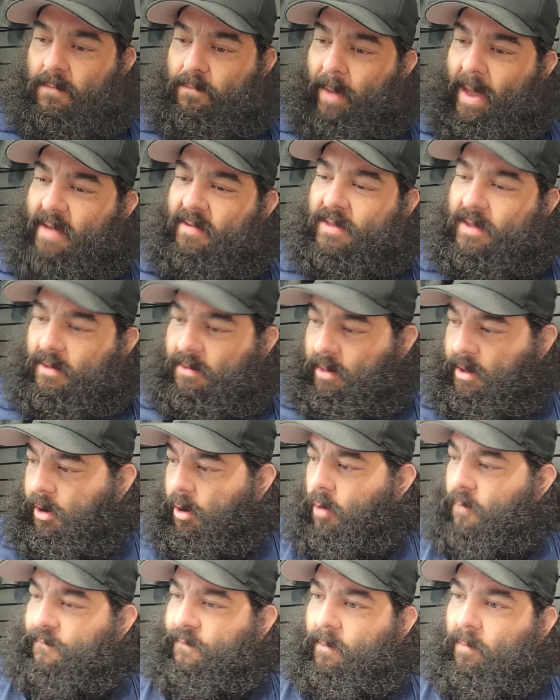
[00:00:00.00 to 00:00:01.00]
basically
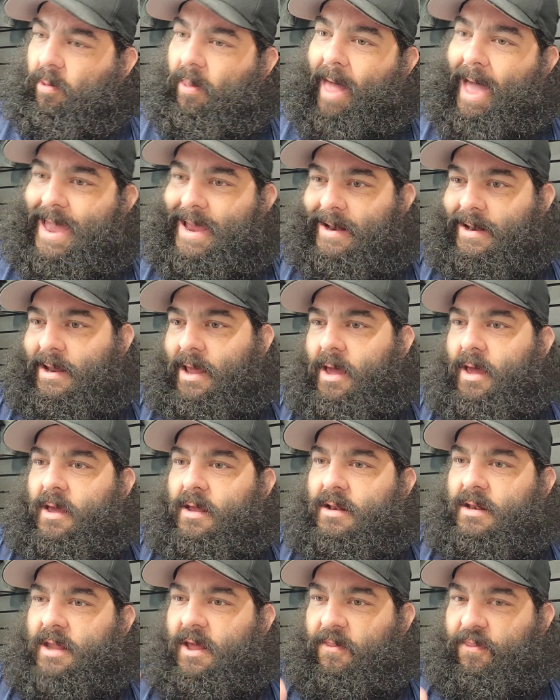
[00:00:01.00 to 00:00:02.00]
go from light
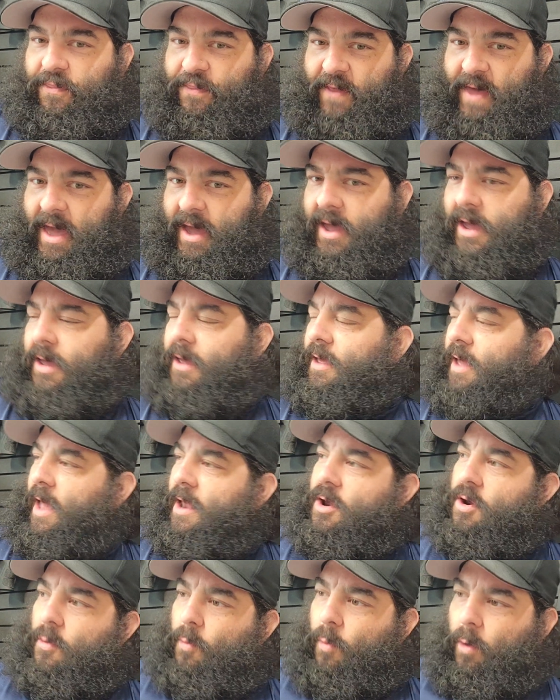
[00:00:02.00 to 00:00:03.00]
to thick,
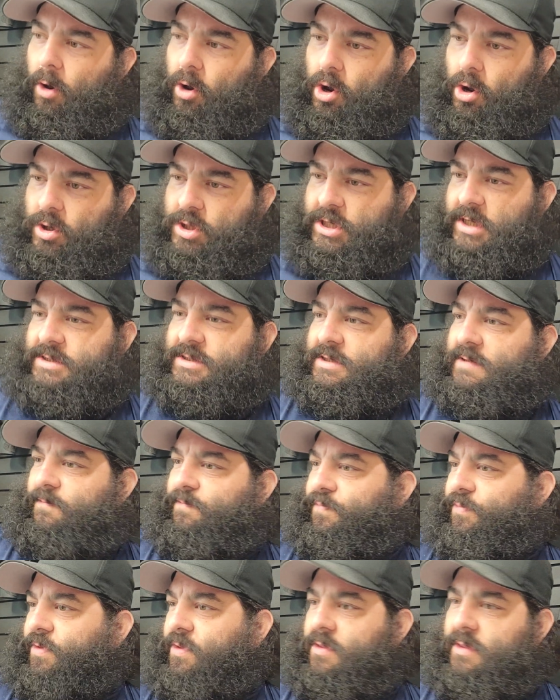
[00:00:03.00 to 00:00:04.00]
and you're just
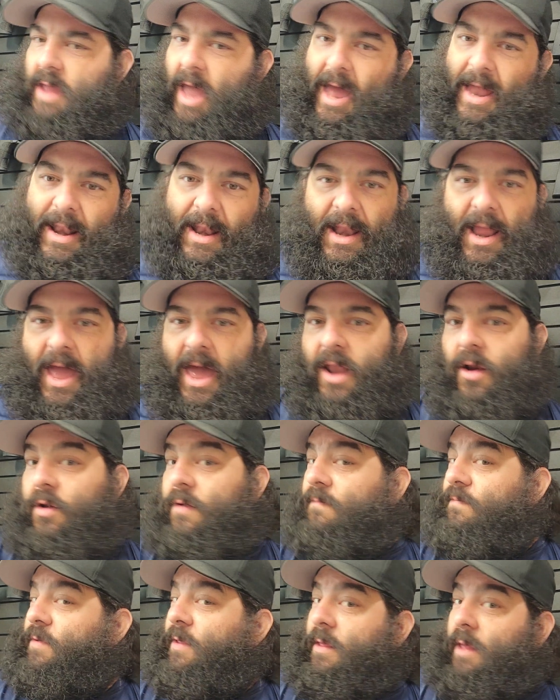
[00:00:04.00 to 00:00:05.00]

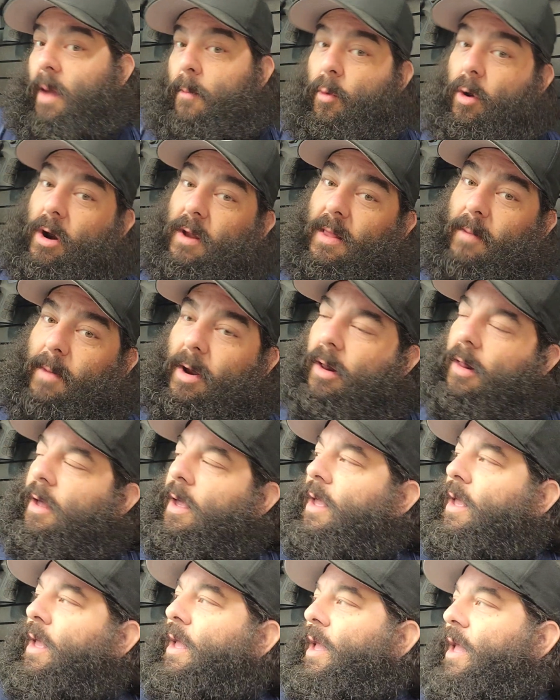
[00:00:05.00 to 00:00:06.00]
somewhere in the middle.
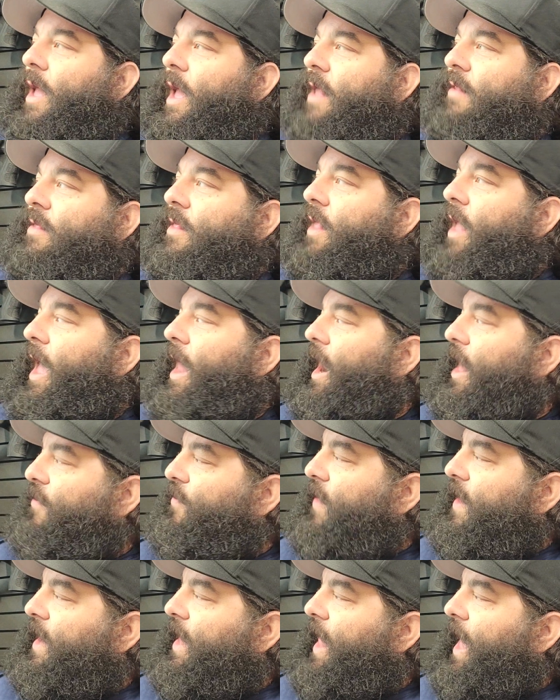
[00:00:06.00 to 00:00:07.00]
And I
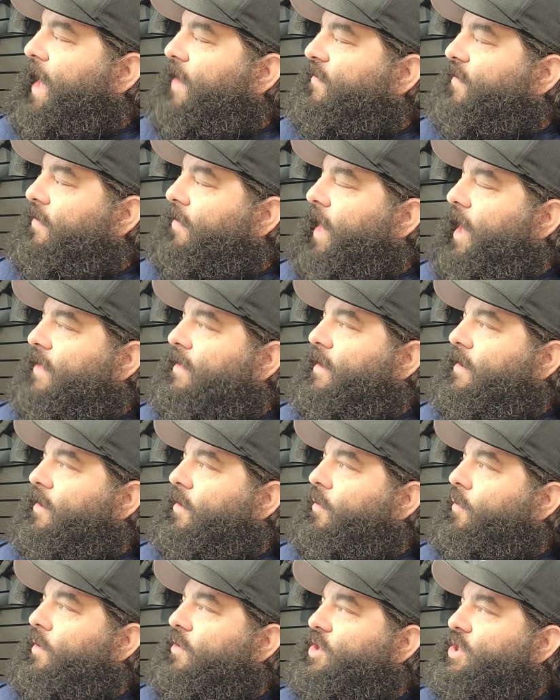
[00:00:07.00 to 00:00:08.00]
think it has a lot to
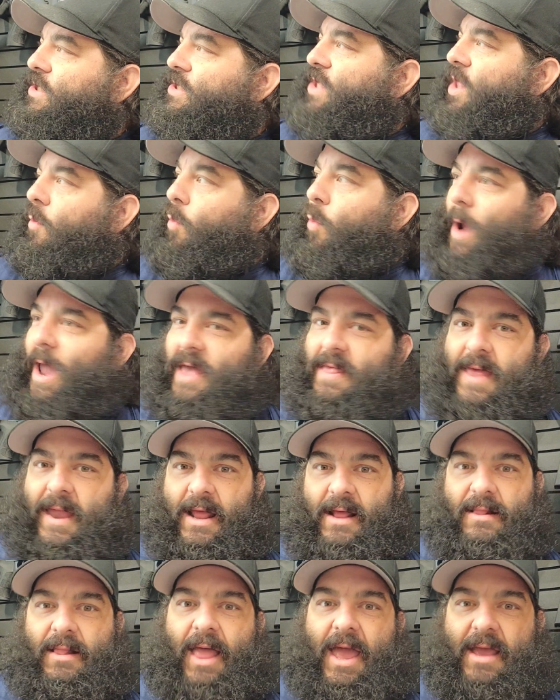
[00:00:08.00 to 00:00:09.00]
do with just the way that
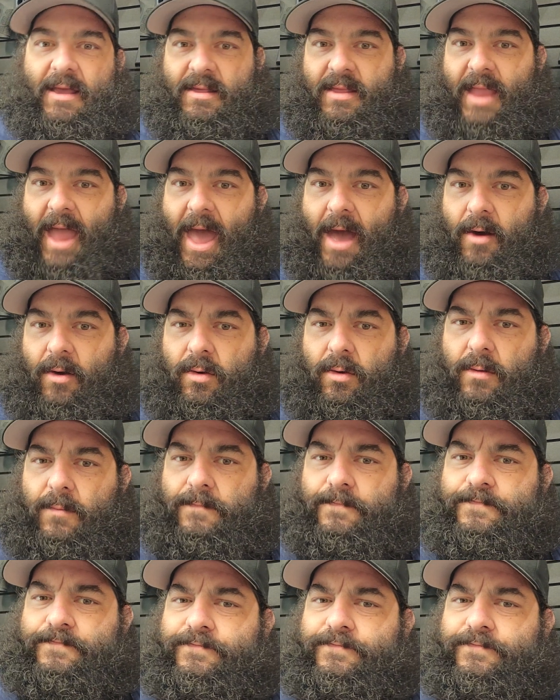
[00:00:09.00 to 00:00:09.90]
it lays down